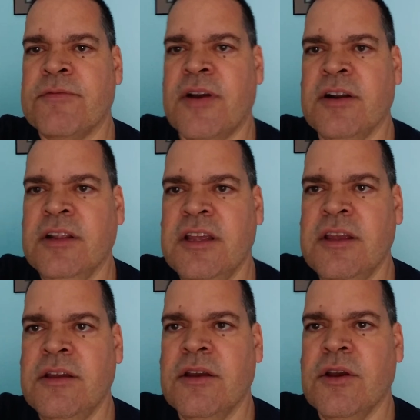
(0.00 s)

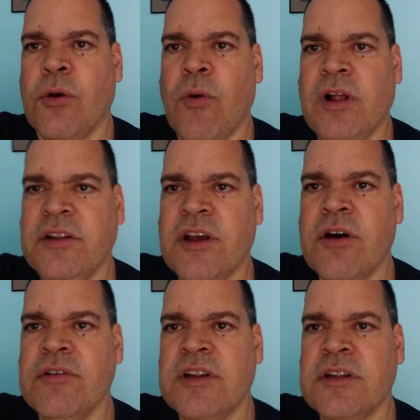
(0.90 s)
fairly well
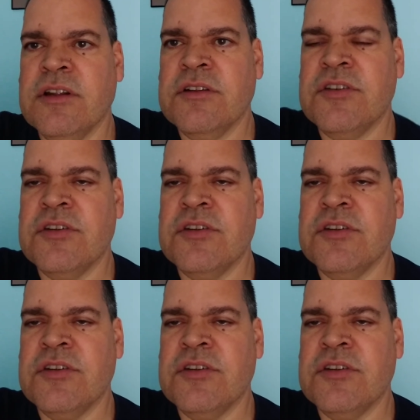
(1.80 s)
known in